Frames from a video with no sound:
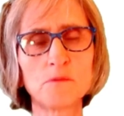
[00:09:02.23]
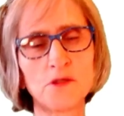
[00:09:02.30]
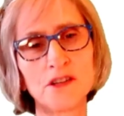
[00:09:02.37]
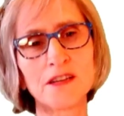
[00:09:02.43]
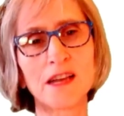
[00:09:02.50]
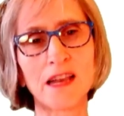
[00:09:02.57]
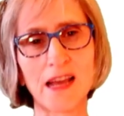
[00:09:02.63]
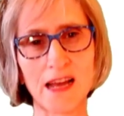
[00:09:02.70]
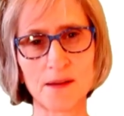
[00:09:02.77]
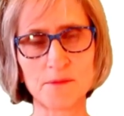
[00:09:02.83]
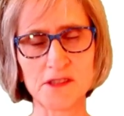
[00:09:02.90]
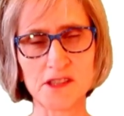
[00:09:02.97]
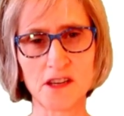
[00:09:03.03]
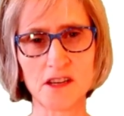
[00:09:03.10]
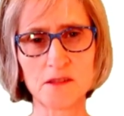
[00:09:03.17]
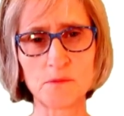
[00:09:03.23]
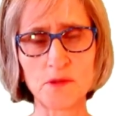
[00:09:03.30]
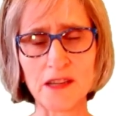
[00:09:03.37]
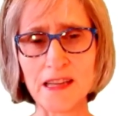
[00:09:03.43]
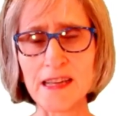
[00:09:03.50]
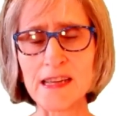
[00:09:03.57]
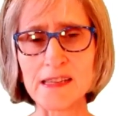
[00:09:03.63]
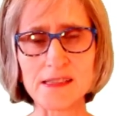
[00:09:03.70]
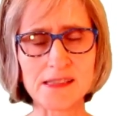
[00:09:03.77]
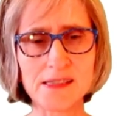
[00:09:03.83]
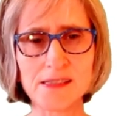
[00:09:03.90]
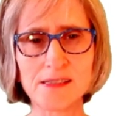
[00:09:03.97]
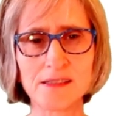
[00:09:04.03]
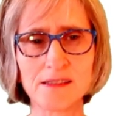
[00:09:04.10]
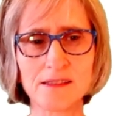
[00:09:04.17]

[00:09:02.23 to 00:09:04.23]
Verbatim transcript: put lambs on plates.